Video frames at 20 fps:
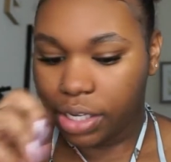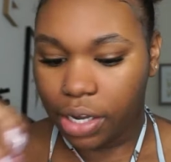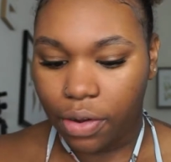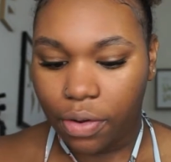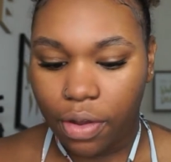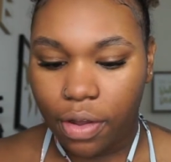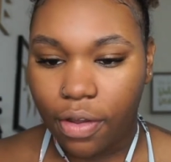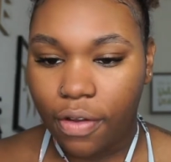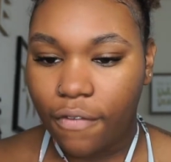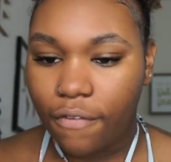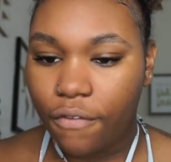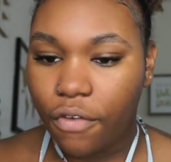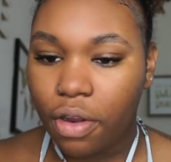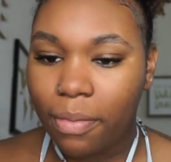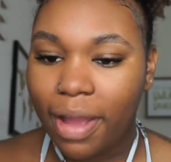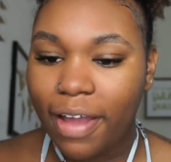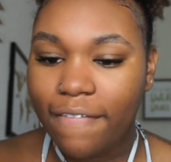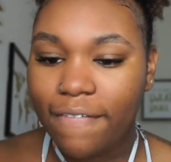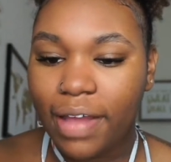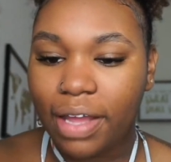So
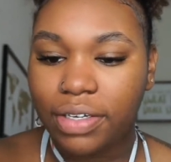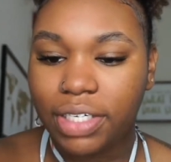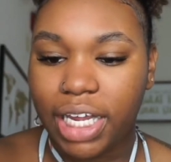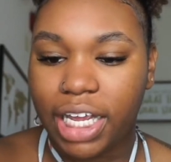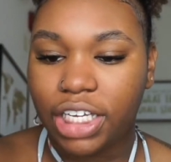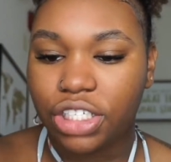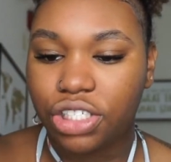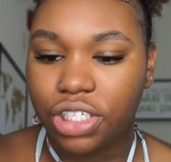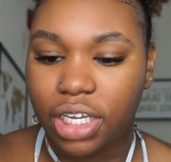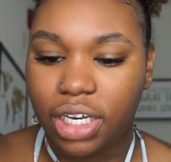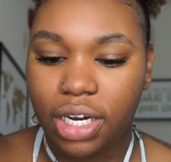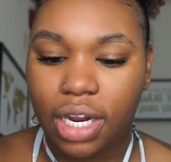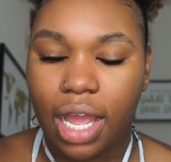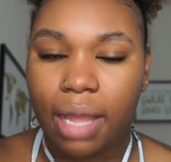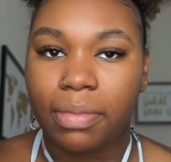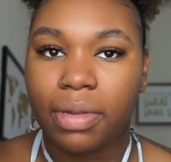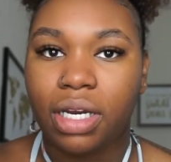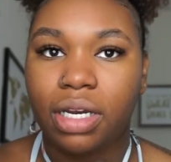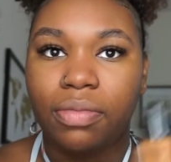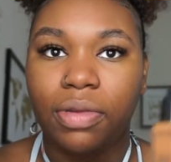for my
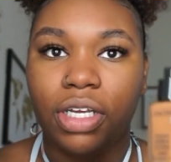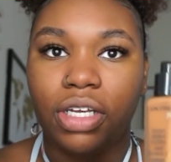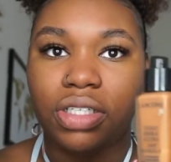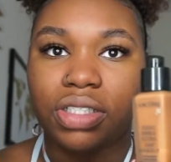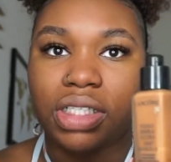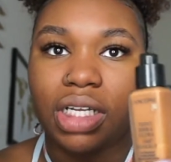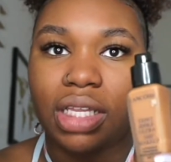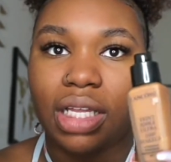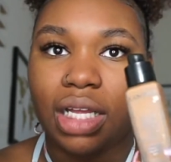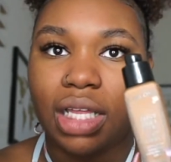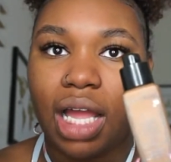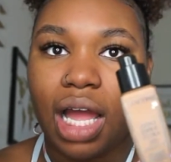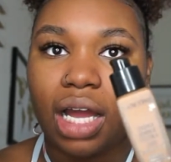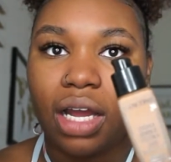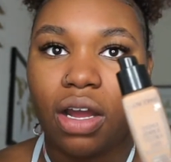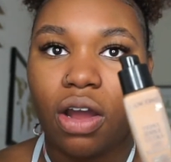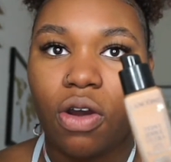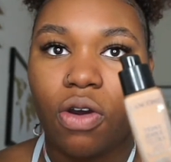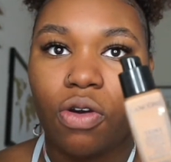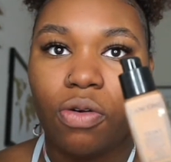foundation, I'm going to be using the
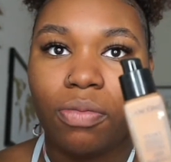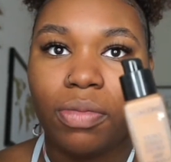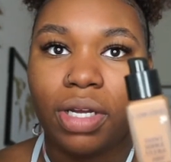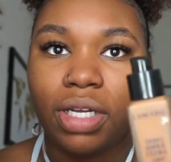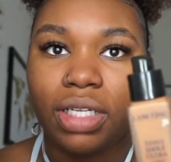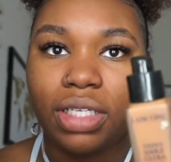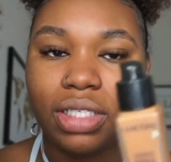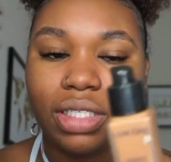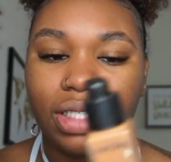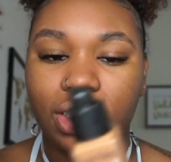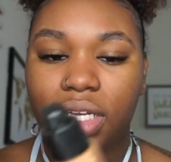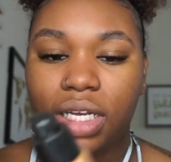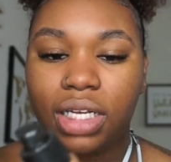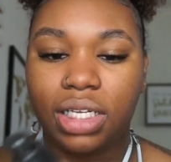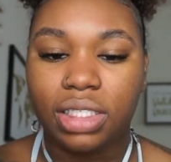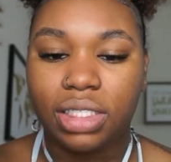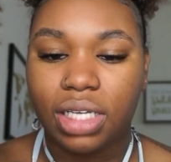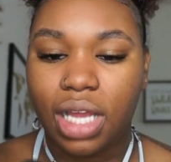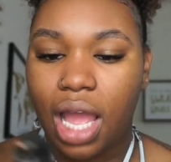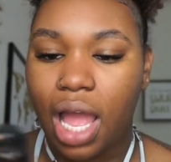Lancome
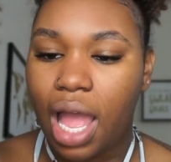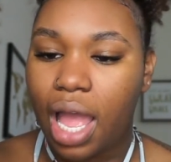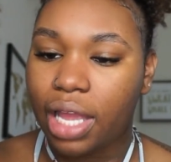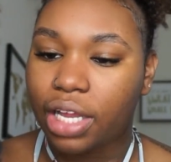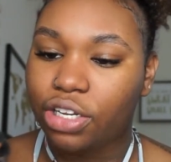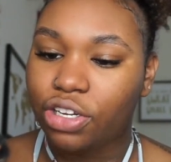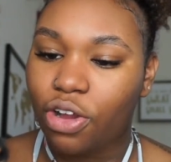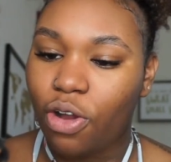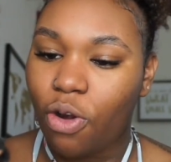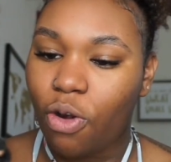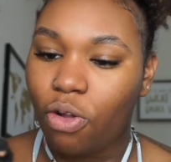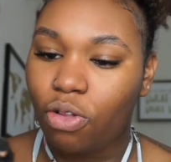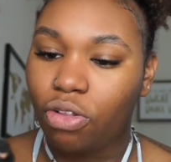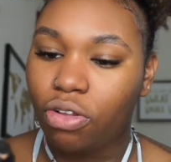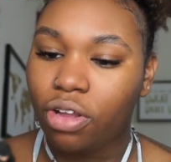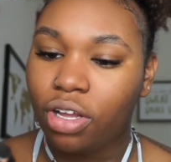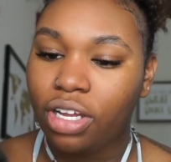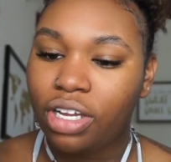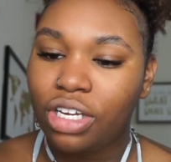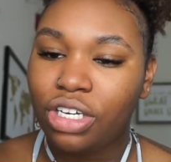Teint
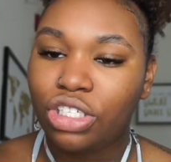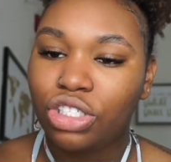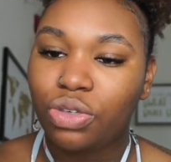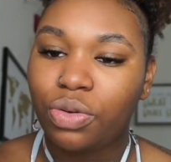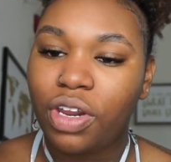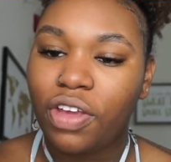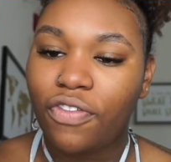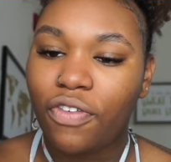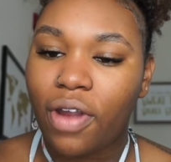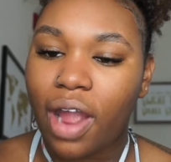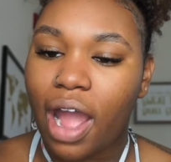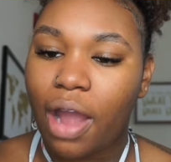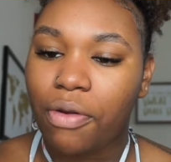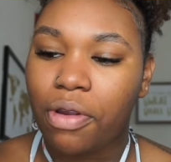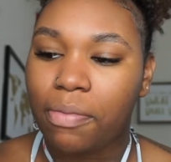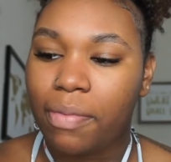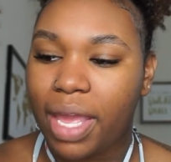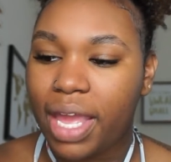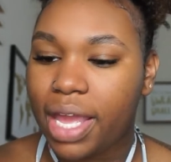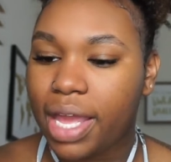Idole
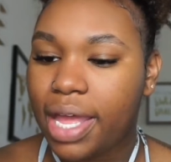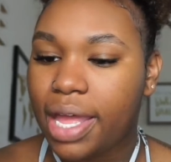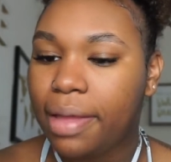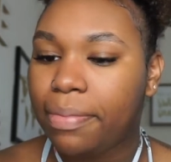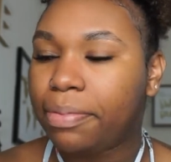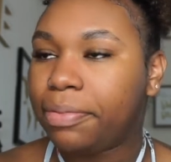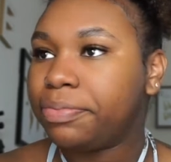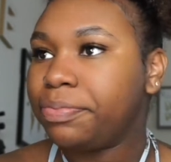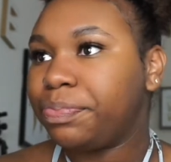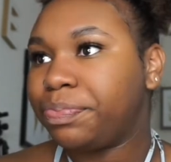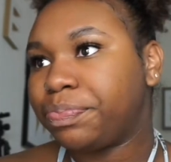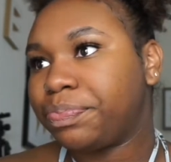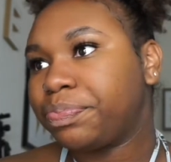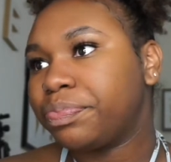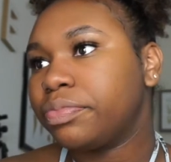24-hour makeup,